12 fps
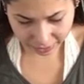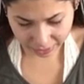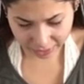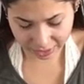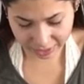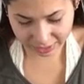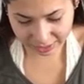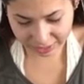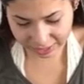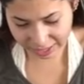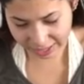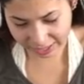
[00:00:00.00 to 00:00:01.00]
so it's
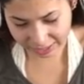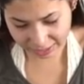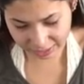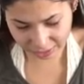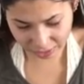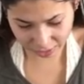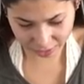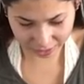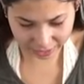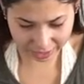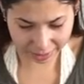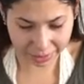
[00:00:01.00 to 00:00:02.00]
nice and
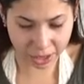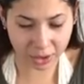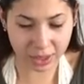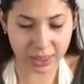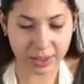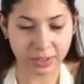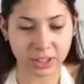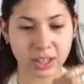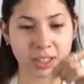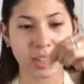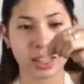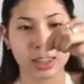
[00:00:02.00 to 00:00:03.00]
juicy. I mean, you can leave chunks